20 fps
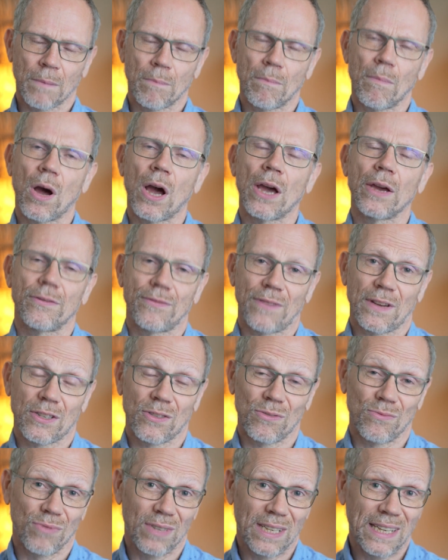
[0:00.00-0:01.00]

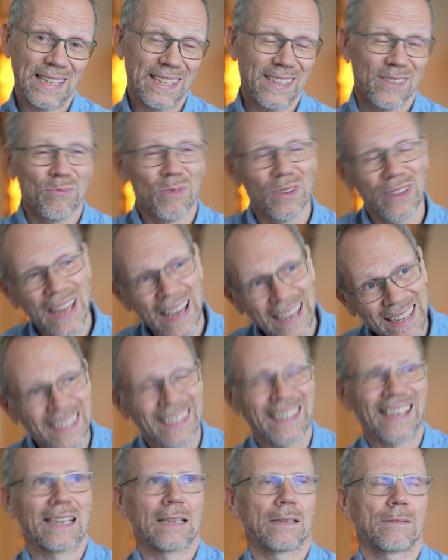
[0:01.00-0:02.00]
myofascial release. Well, that
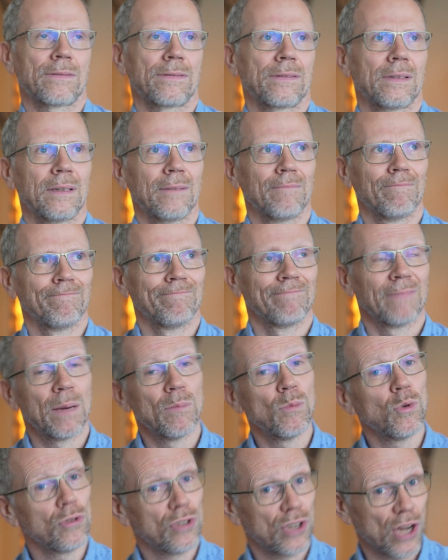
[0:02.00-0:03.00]
can have a
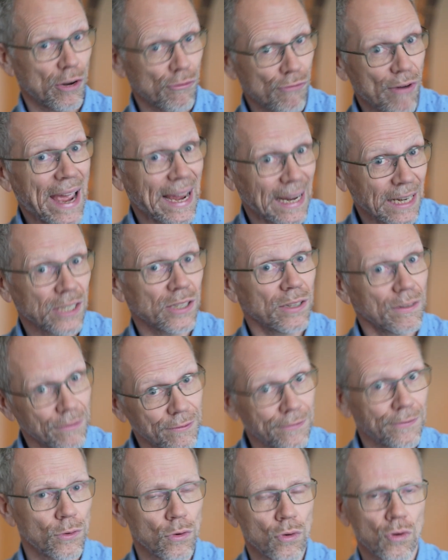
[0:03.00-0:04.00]
more direct
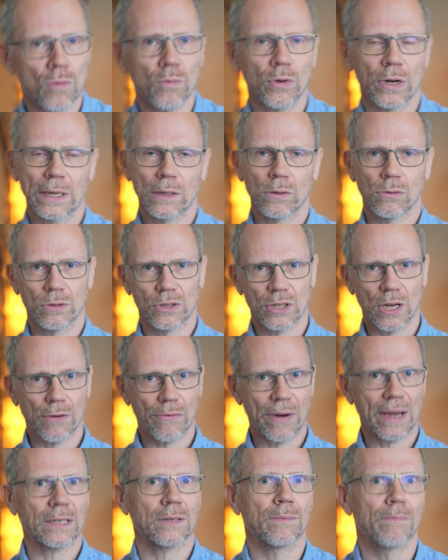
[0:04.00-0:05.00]
form, what I call
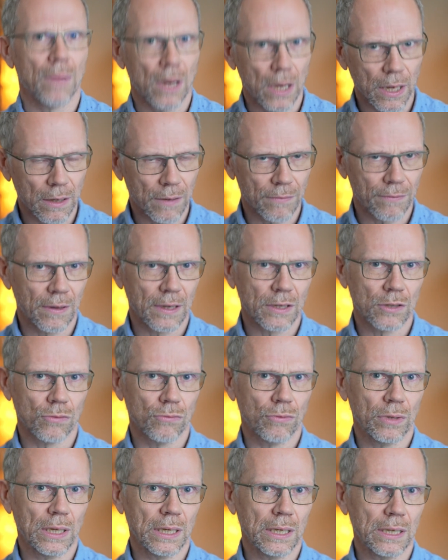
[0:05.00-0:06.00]
direct myofascial
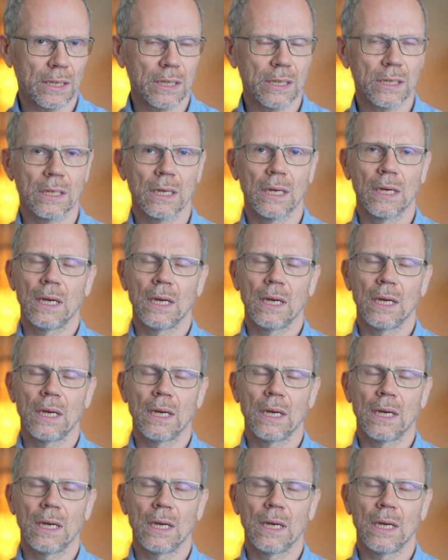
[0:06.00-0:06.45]
release,